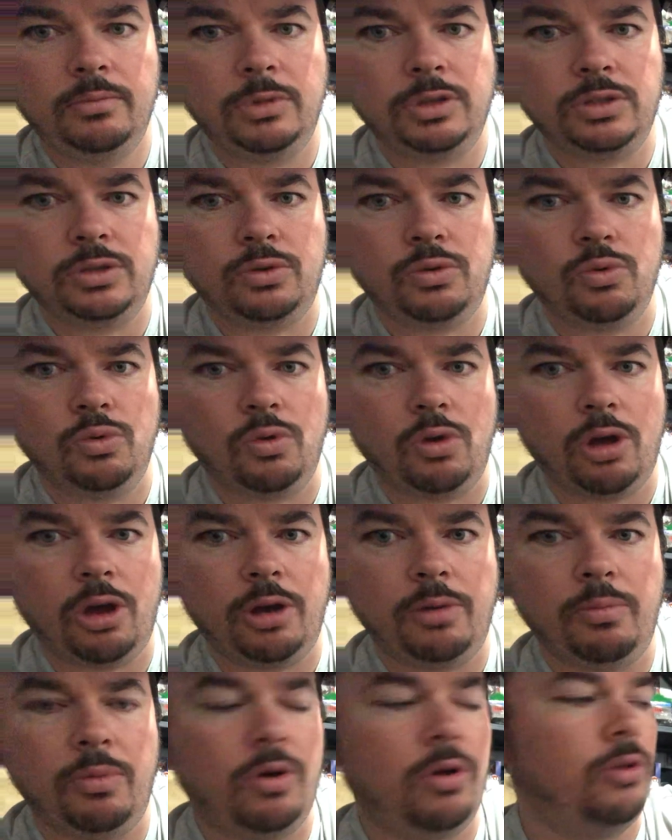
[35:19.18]
That's a cool
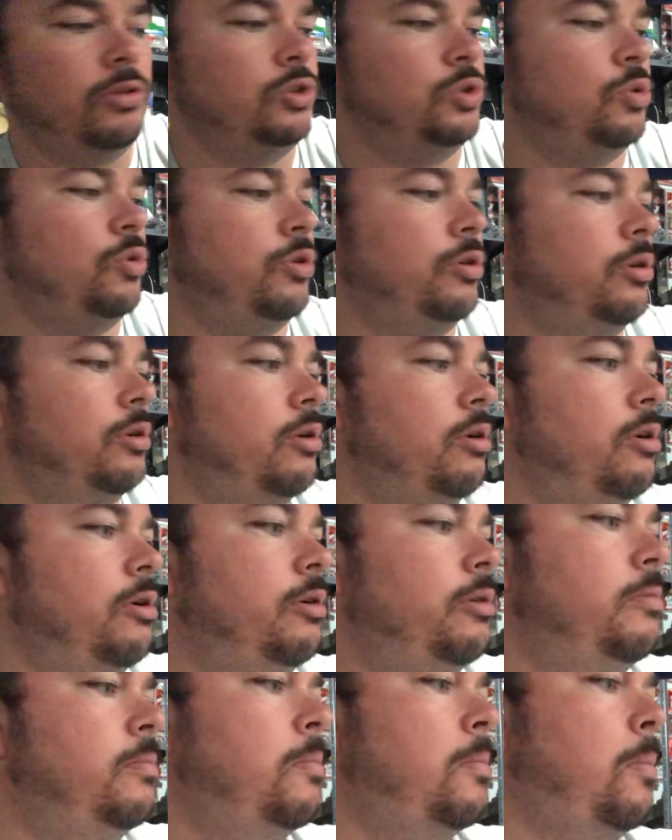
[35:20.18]
oddball Jordan
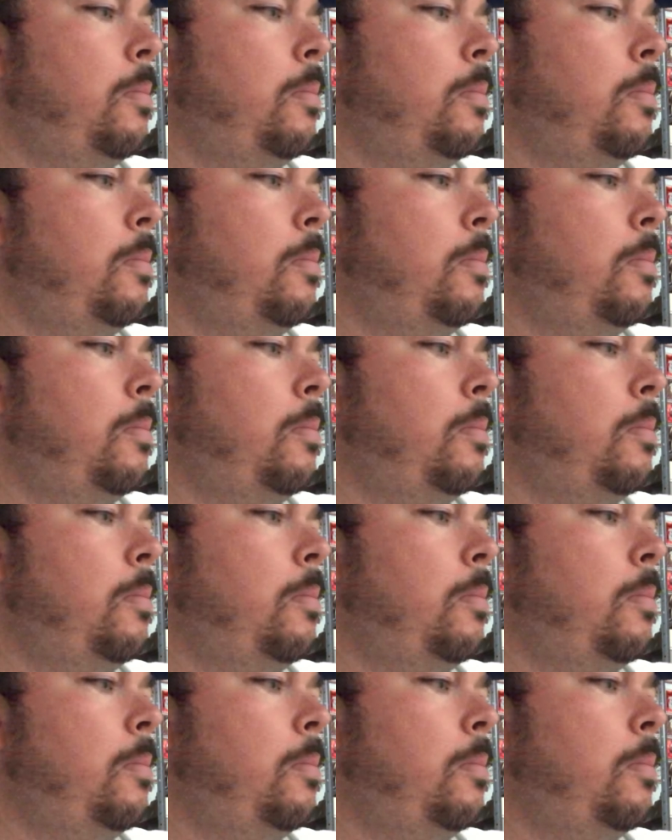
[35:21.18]
card.